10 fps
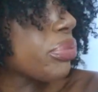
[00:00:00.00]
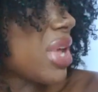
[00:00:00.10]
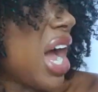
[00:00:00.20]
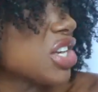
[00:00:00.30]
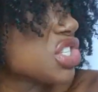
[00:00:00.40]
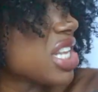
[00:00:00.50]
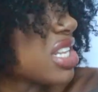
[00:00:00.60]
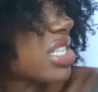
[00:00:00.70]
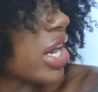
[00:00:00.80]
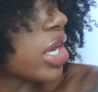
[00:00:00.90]
I just need
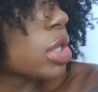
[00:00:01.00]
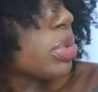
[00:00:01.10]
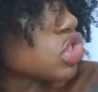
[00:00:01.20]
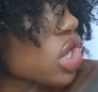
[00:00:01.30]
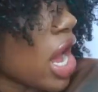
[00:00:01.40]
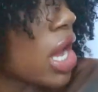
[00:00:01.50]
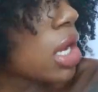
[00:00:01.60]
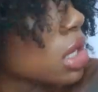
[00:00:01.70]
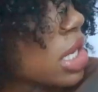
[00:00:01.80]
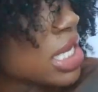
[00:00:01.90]
this area to be dry.
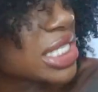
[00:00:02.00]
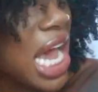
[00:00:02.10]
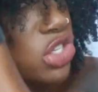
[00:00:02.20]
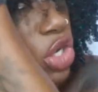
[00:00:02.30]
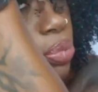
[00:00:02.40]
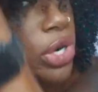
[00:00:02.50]
It's actually